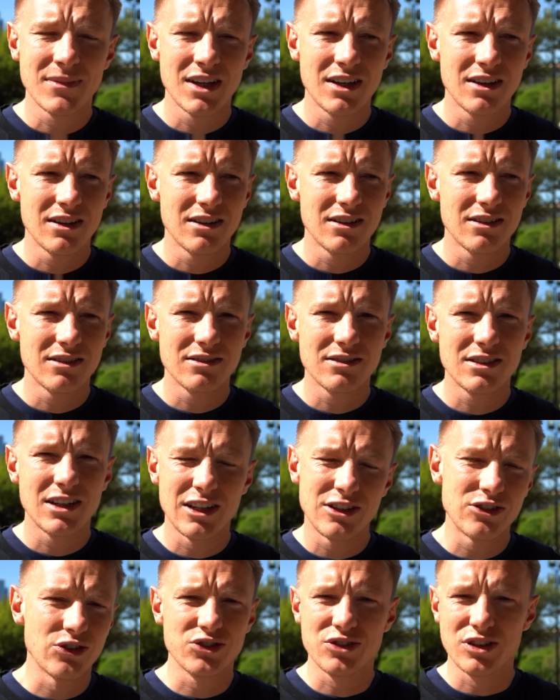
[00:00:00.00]
industrial estate.
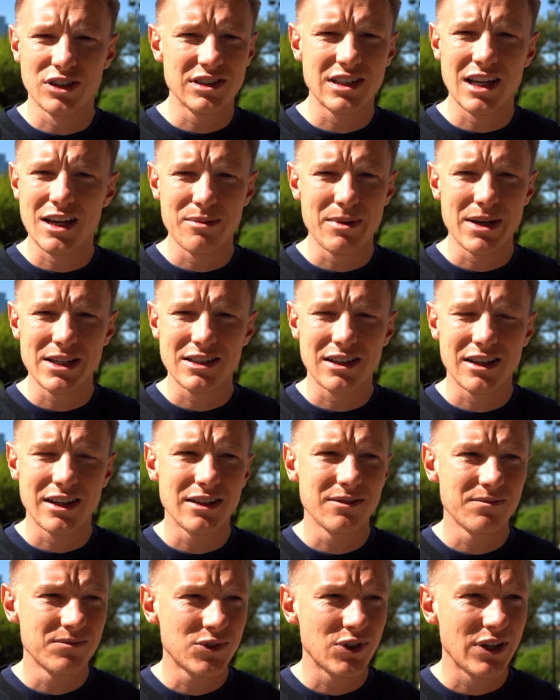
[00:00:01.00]
Industrial estate, basically.
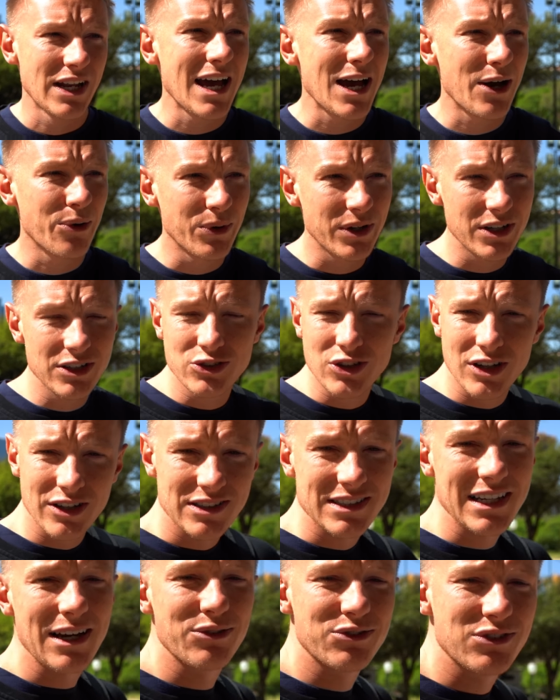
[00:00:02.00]
So now we're going to try the
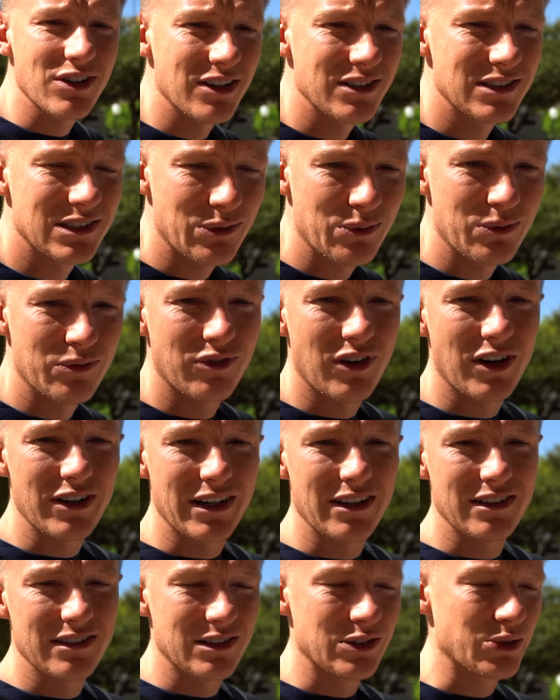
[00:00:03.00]
south side and see if we can find
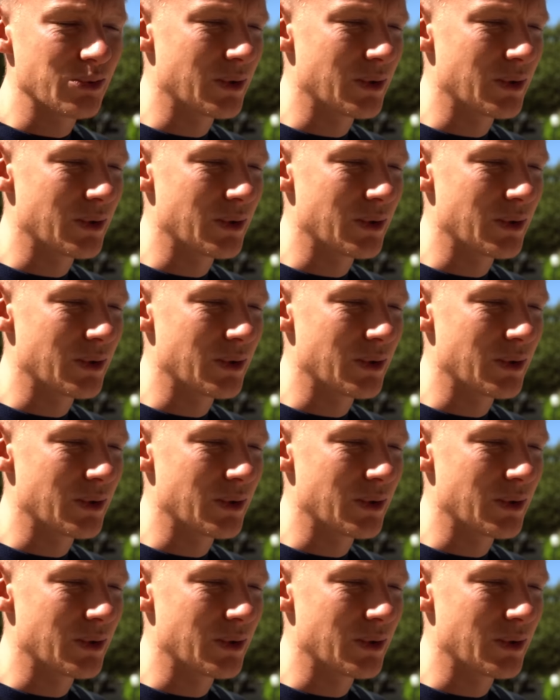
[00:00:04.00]
anything